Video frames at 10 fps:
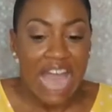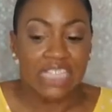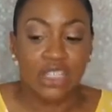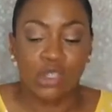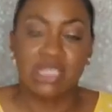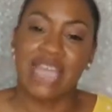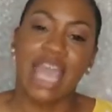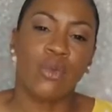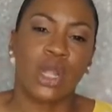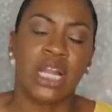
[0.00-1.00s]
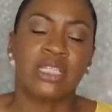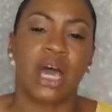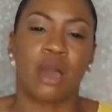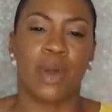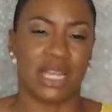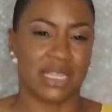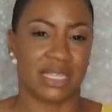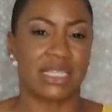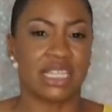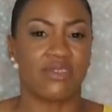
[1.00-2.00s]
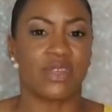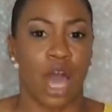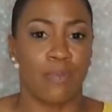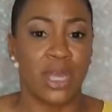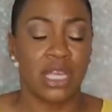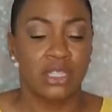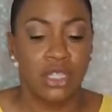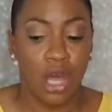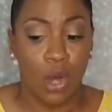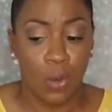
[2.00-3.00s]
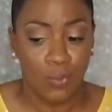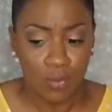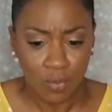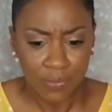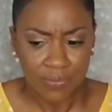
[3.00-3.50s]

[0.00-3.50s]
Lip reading: And so today we're going to talk about a sensitive topic. So